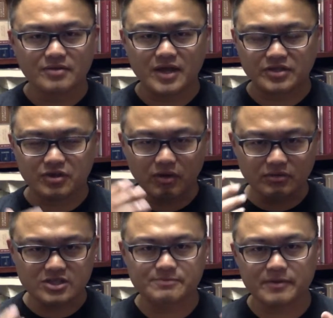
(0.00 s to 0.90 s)
that the
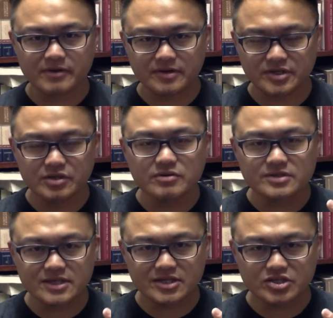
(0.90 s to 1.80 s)
Holy Spirit
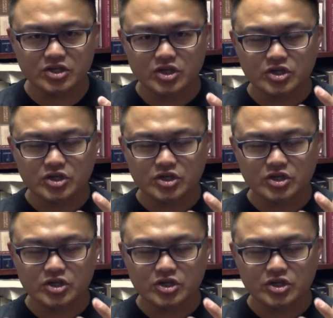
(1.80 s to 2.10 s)
uses